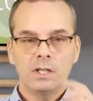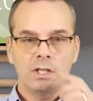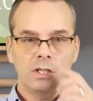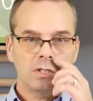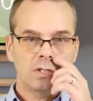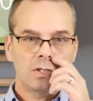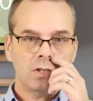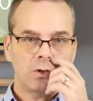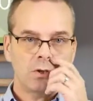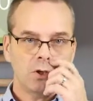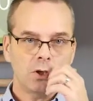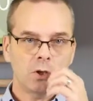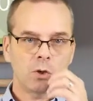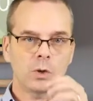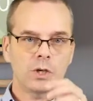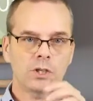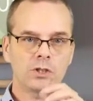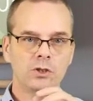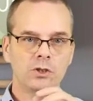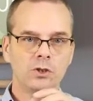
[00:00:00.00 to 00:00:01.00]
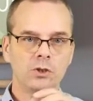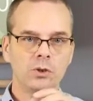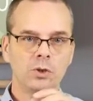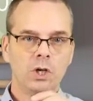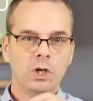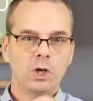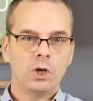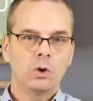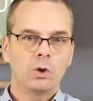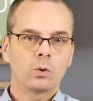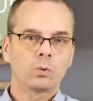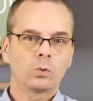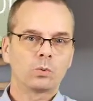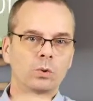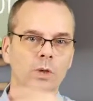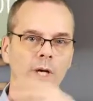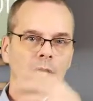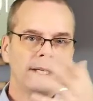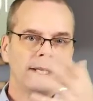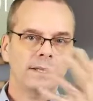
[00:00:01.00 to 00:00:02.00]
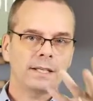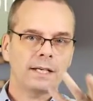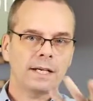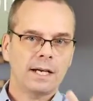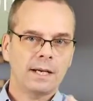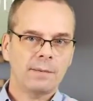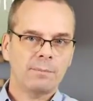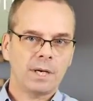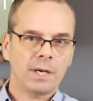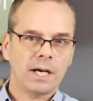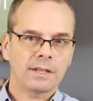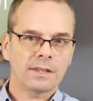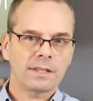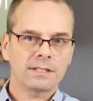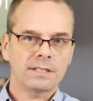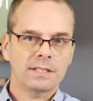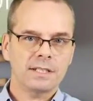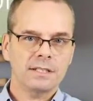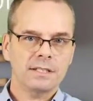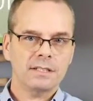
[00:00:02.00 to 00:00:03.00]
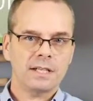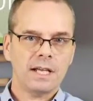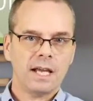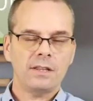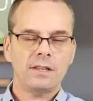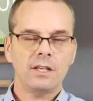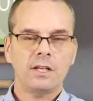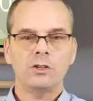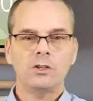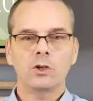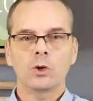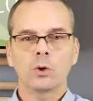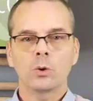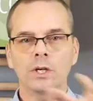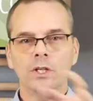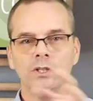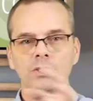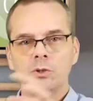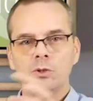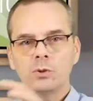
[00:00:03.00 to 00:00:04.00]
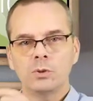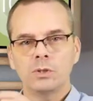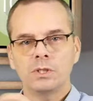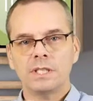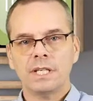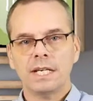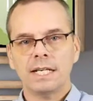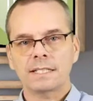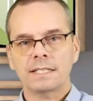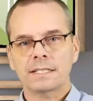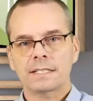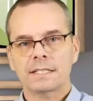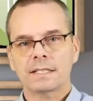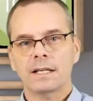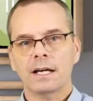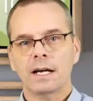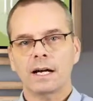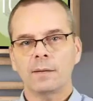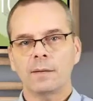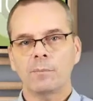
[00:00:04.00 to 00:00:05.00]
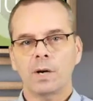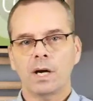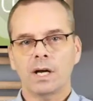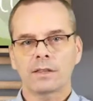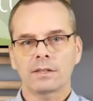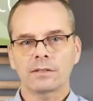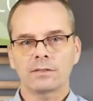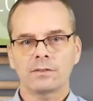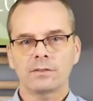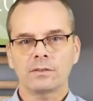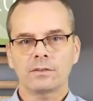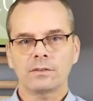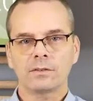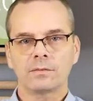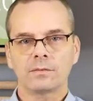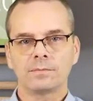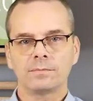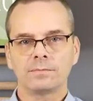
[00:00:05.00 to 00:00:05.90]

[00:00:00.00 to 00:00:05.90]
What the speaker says: So you're going to write the hypothesis and then you're going to test the hypothesis.